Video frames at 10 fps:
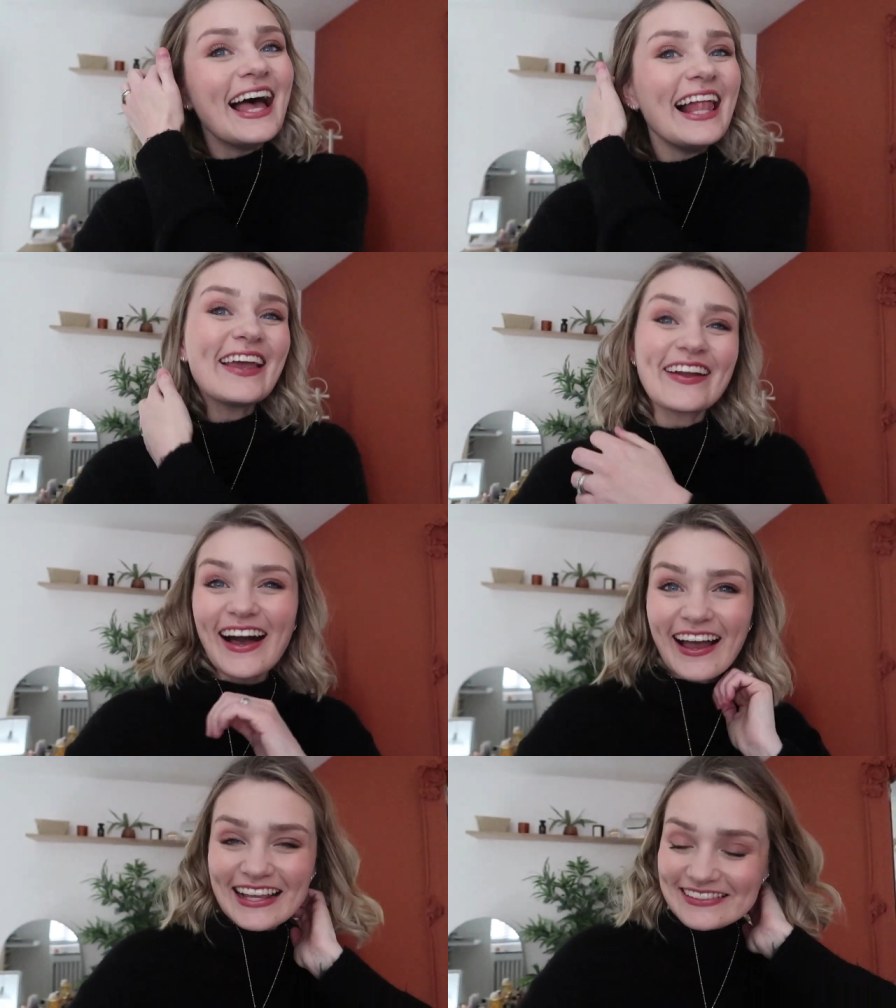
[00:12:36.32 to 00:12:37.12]
Hello
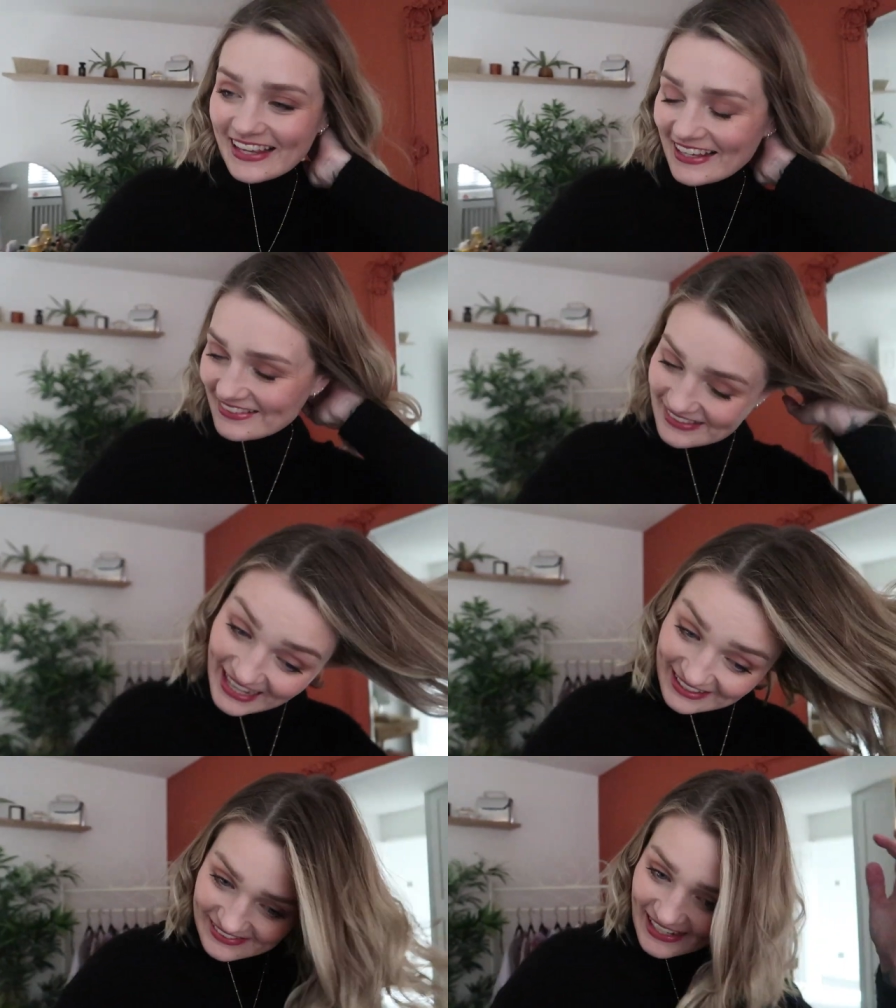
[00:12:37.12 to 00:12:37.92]
guys, it's the
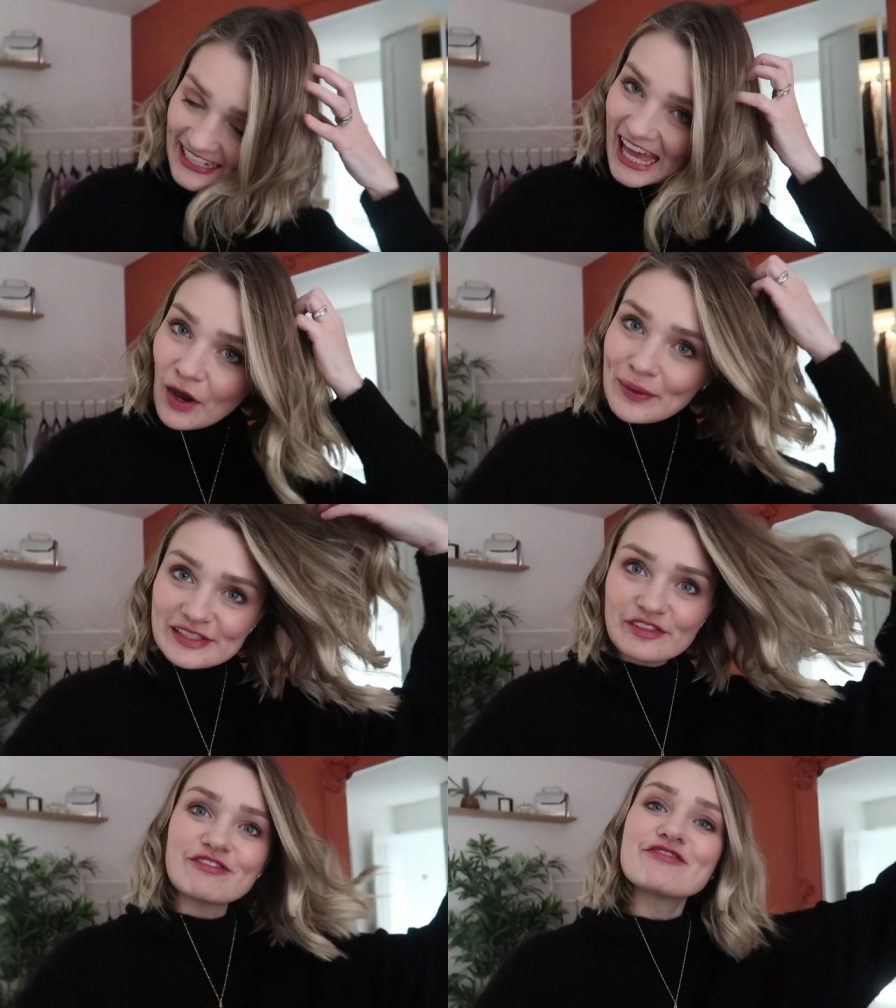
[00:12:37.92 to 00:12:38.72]
next day now.
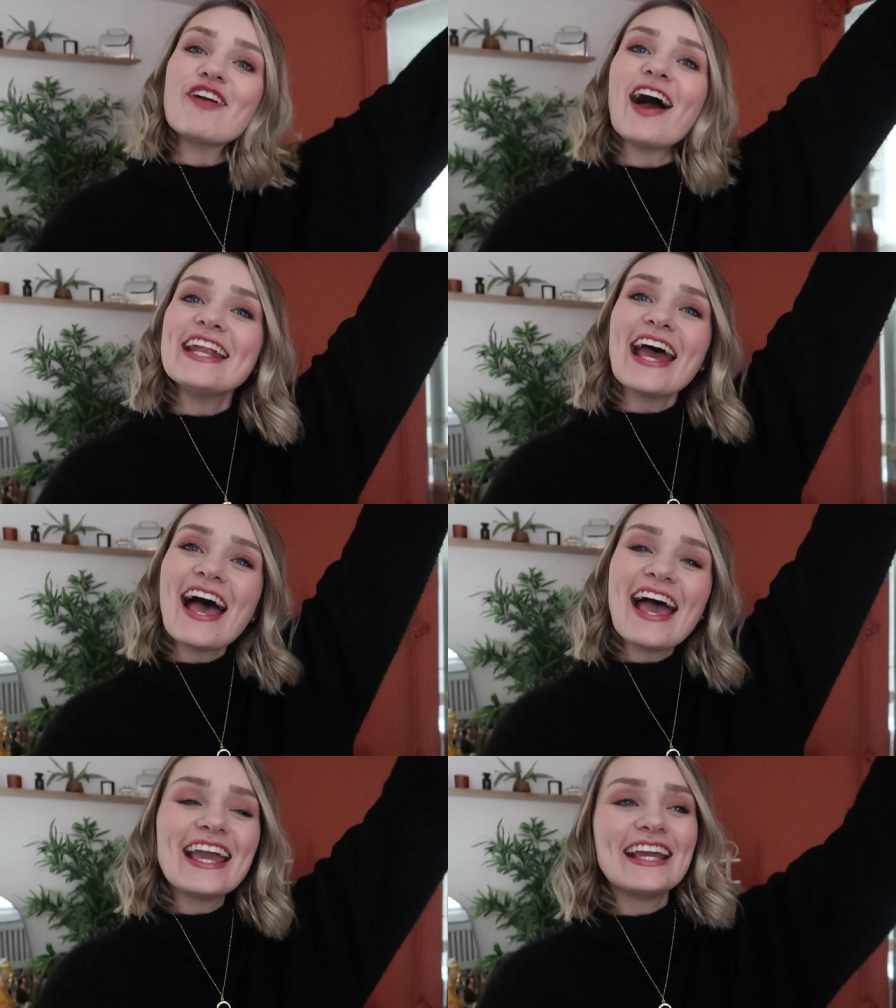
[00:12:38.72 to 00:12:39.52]
It's
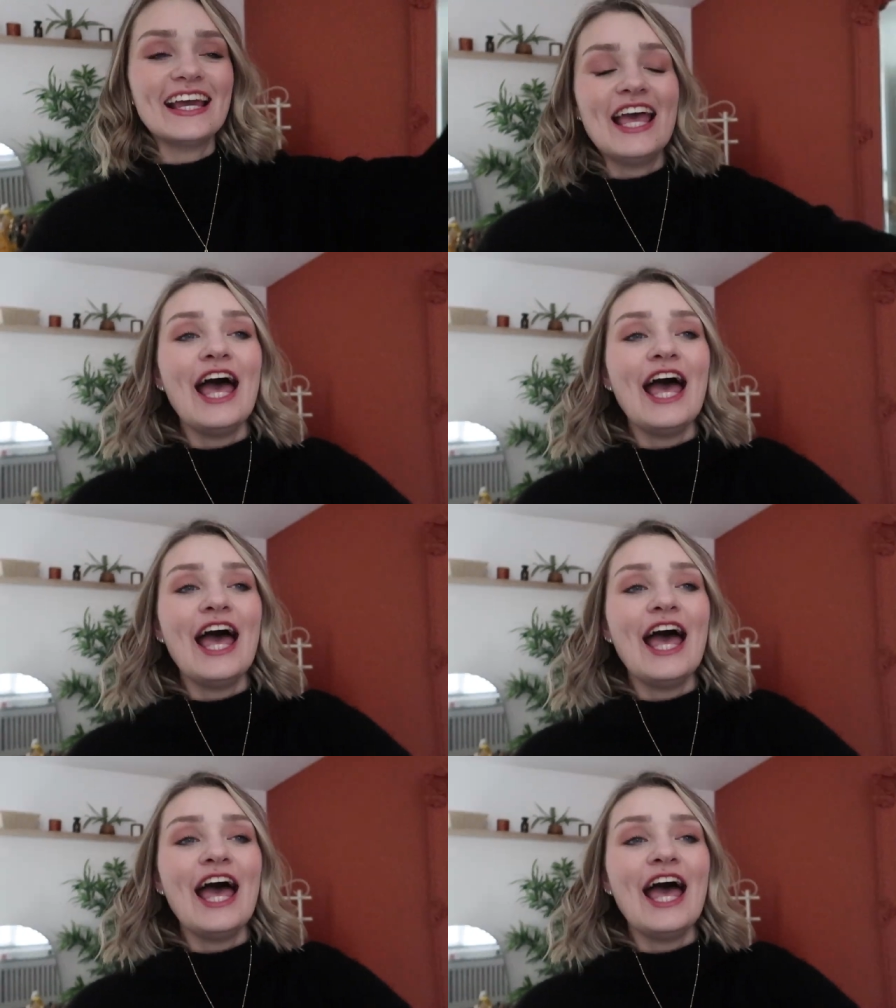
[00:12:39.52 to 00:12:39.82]
Friday.